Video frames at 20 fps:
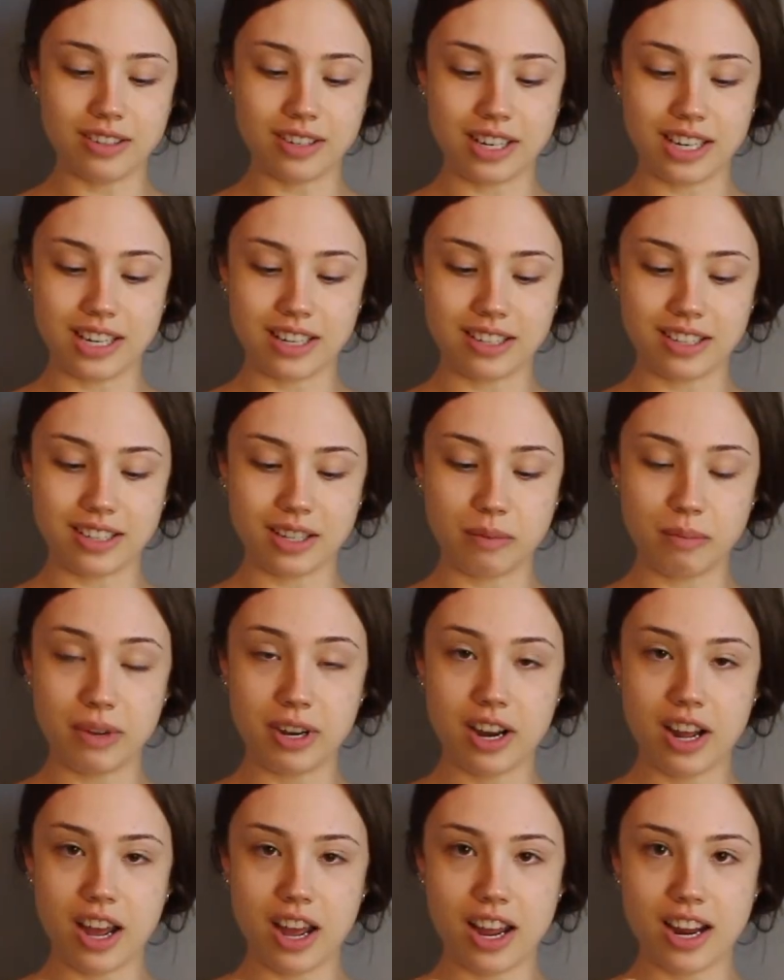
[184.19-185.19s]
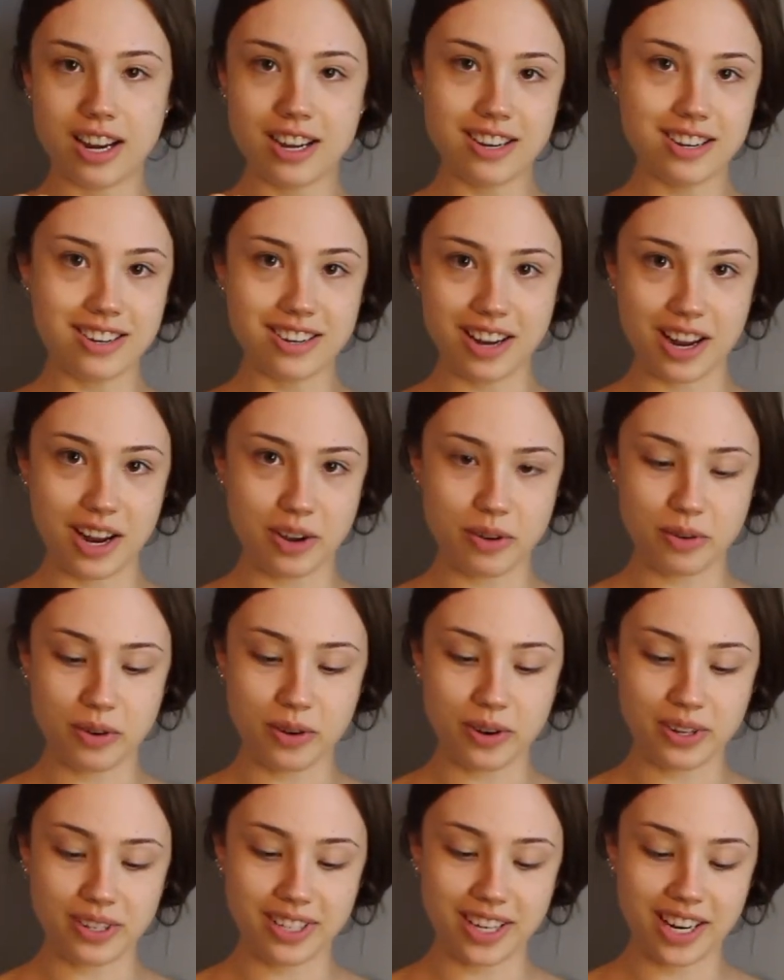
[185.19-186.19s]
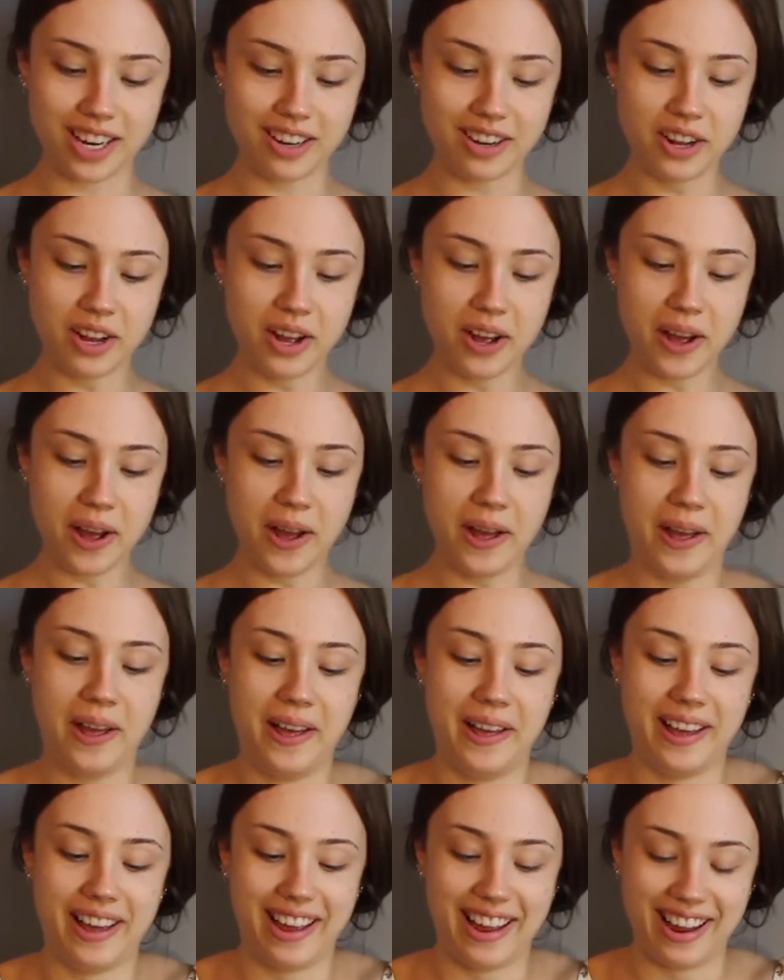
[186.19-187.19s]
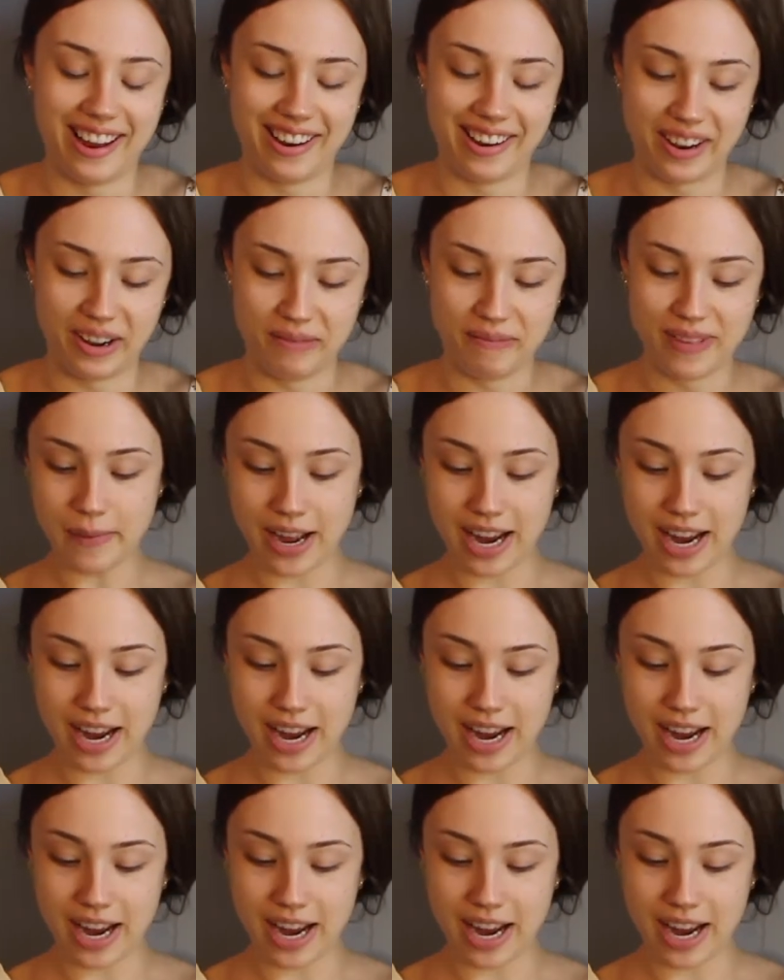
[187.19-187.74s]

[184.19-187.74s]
Niacinamide? I don't know how to say it.